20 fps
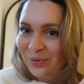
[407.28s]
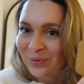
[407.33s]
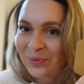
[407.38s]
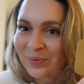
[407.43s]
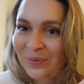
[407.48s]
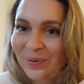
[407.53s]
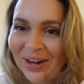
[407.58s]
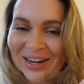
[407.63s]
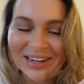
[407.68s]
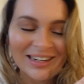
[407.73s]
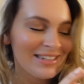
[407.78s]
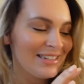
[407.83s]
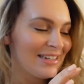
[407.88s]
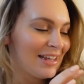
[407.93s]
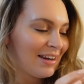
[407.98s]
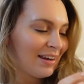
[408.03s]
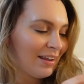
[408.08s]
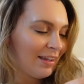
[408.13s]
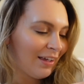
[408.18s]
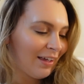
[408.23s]
what is
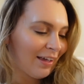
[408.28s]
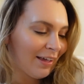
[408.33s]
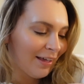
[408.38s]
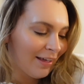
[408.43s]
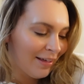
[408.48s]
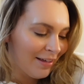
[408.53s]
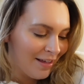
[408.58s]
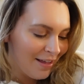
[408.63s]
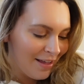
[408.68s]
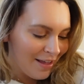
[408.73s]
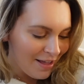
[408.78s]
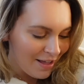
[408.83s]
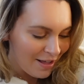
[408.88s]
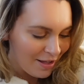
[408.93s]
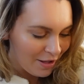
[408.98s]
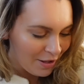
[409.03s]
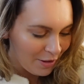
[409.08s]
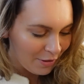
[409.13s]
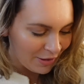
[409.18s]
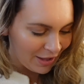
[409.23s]
in here.
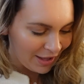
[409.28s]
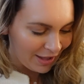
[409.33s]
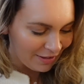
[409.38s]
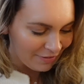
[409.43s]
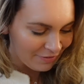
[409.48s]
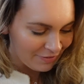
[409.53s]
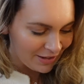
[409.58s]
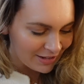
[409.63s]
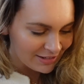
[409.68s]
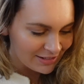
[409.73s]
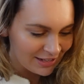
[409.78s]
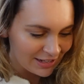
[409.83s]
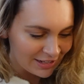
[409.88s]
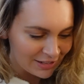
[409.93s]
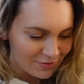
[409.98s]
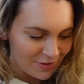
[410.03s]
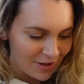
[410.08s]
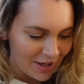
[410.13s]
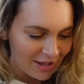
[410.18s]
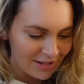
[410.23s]
Okay, first
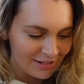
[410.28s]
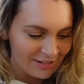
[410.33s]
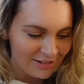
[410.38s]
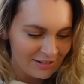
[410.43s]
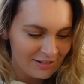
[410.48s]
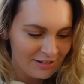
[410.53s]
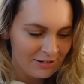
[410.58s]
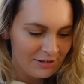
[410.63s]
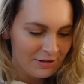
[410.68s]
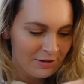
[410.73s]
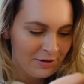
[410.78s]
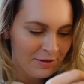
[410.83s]
things first.